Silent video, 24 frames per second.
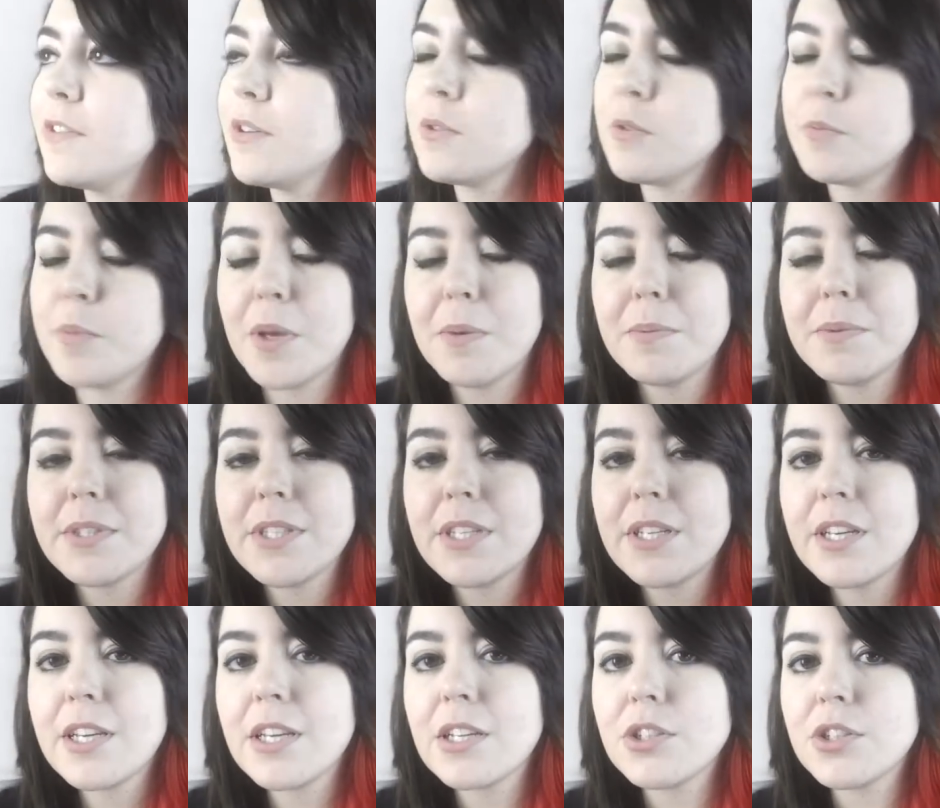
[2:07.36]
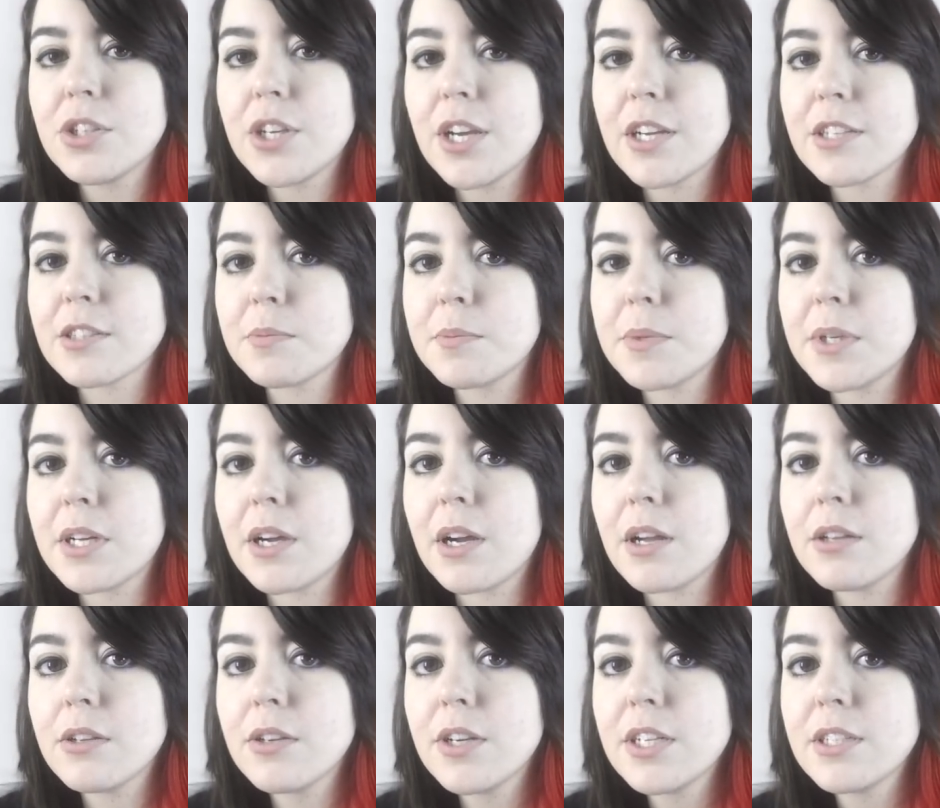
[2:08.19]
I was babysitting and she asked me to
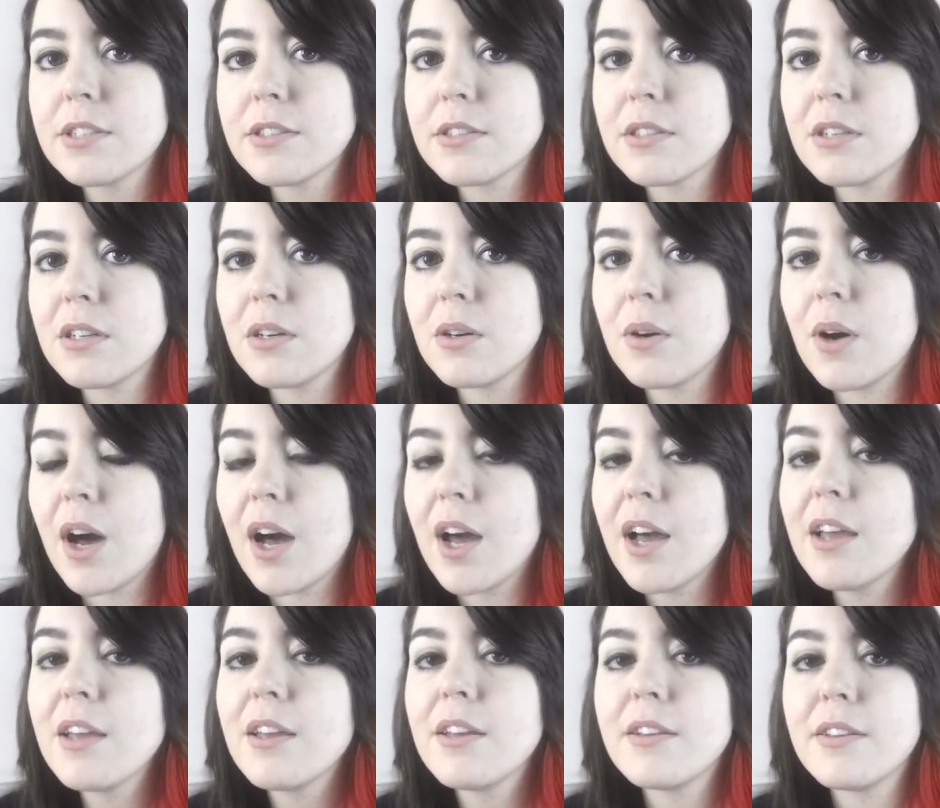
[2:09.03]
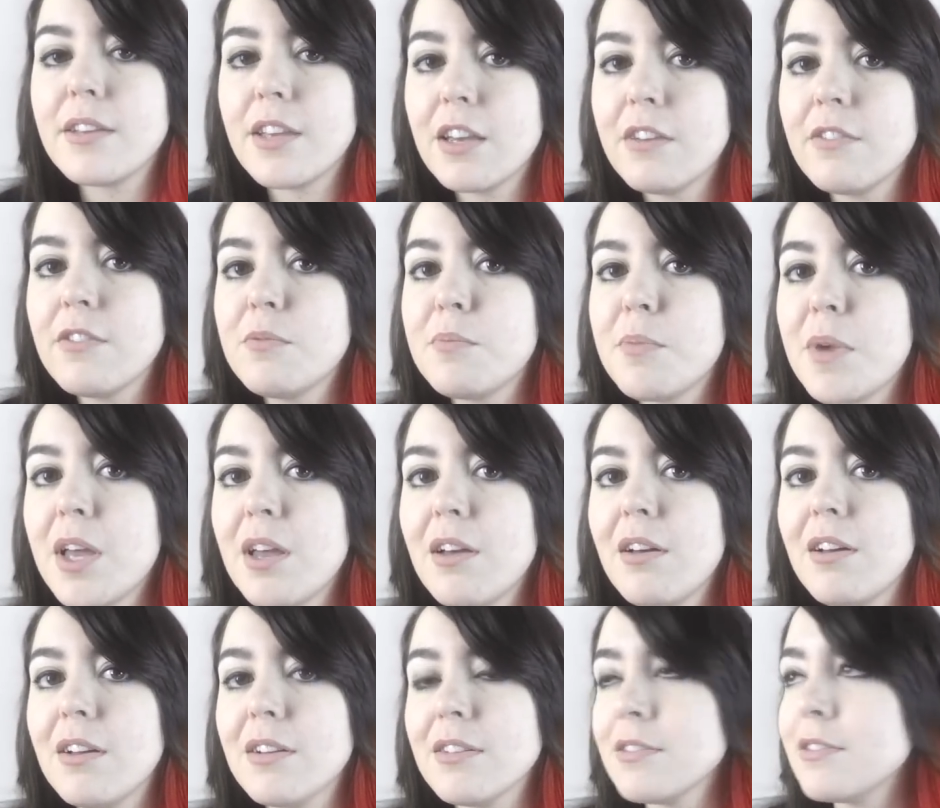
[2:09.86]
color it, so I gave it my
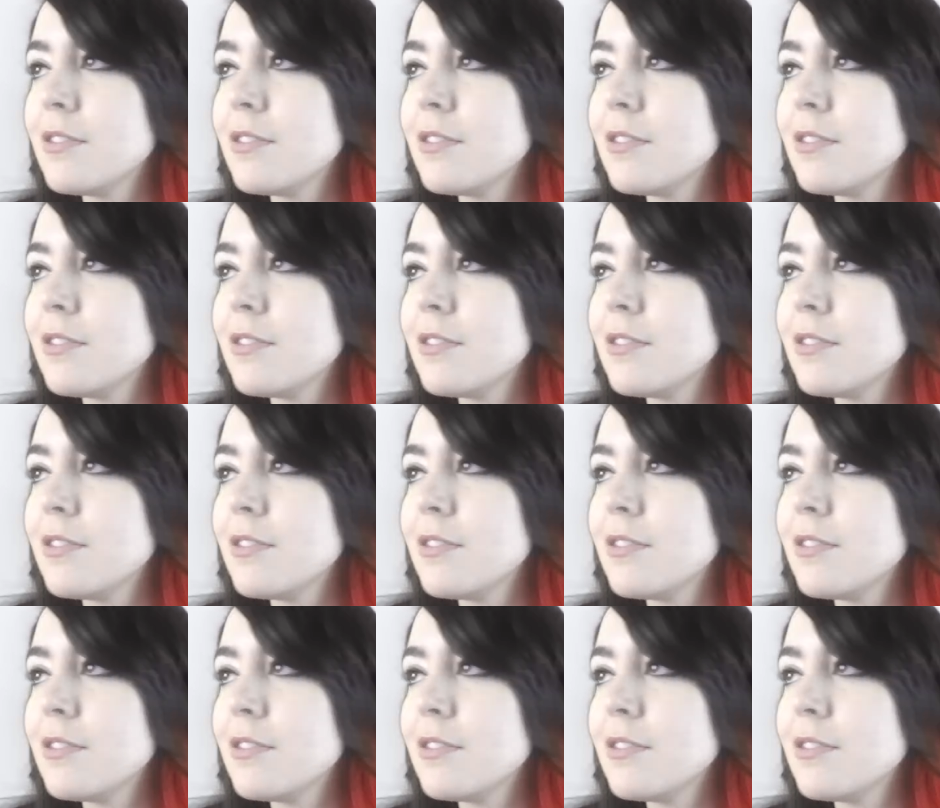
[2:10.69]
all.